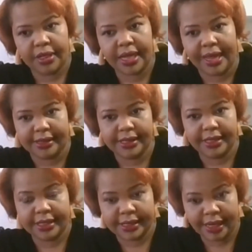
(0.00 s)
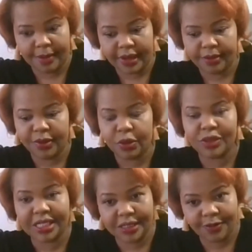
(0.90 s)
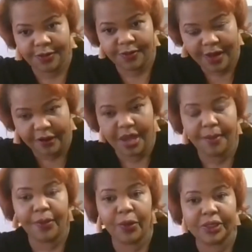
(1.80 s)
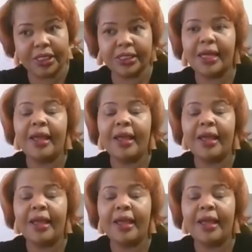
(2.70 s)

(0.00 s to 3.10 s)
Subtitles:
gut, the stomach, because this is very important.